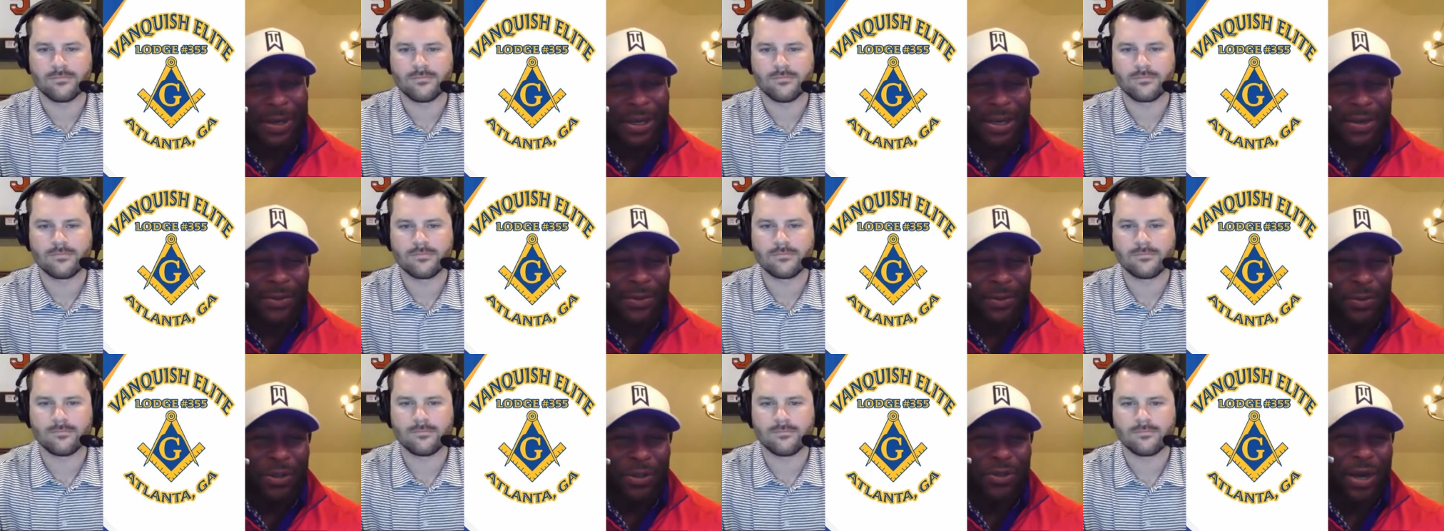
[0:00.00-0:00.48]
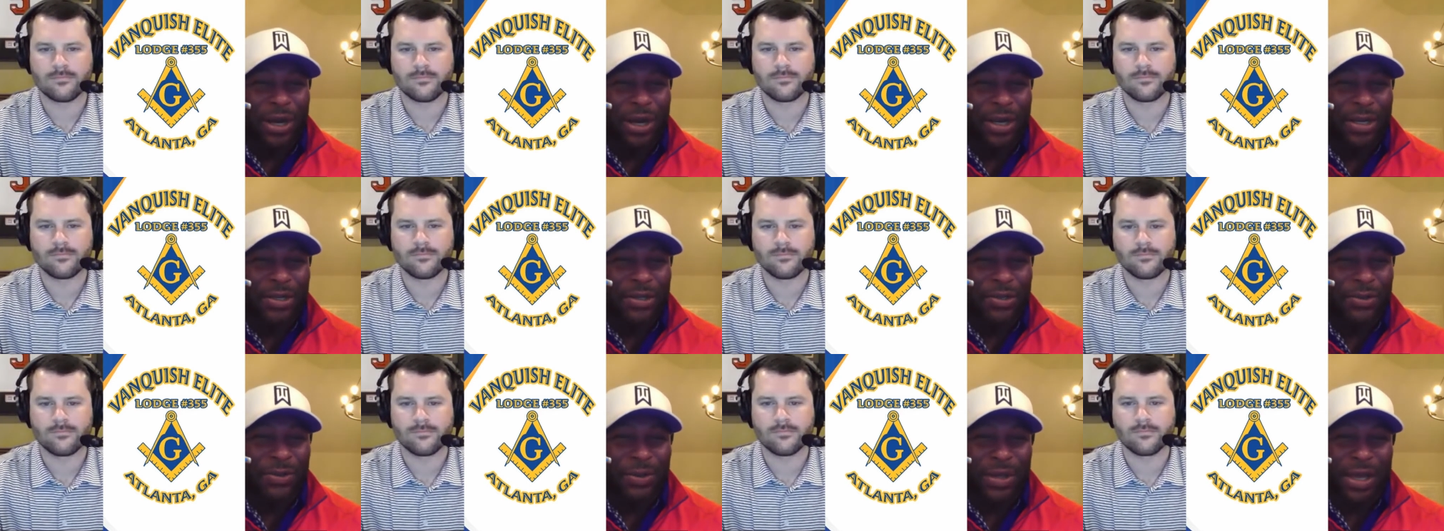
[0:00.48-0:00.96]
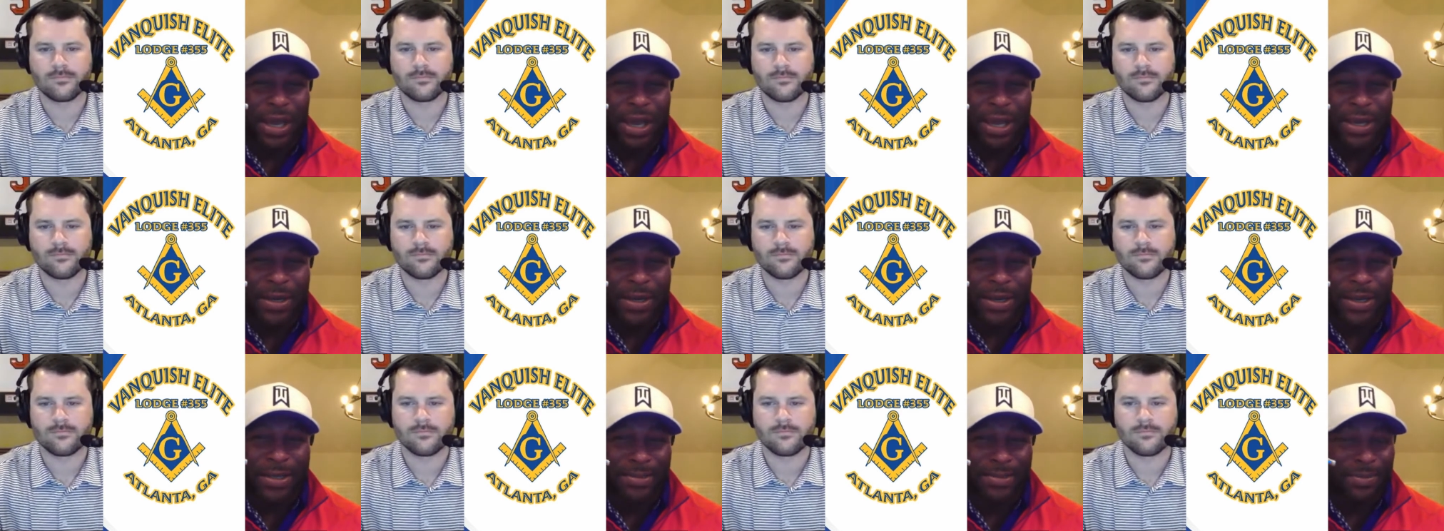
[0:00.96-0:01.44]
Speaker 1: And we try to do
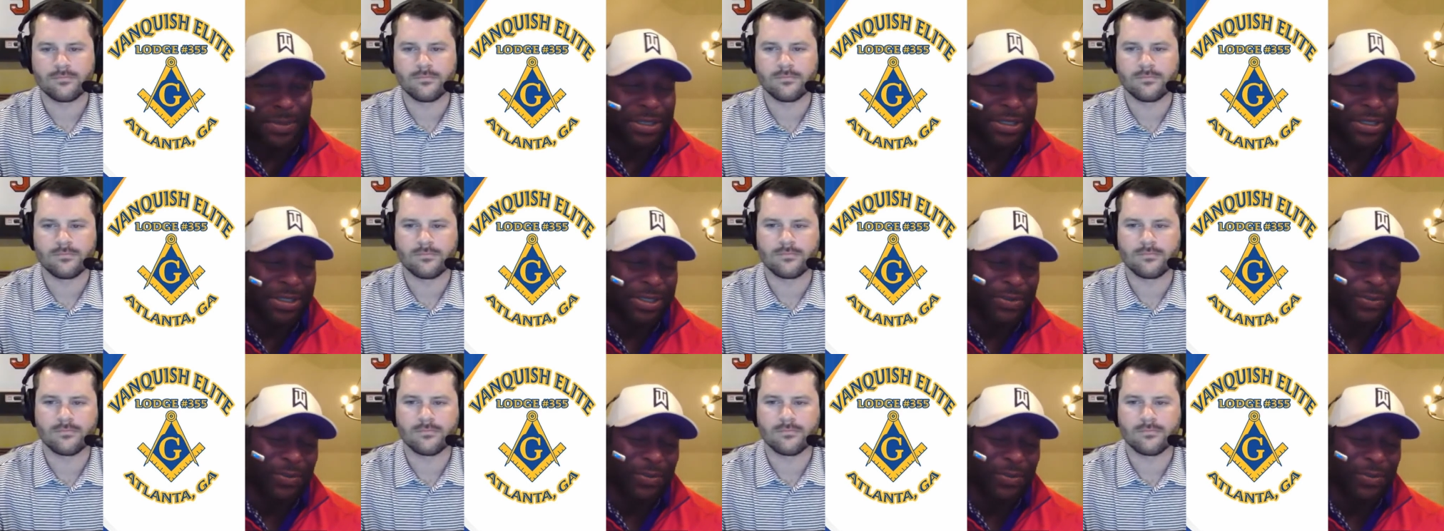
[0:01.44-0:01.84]
that as much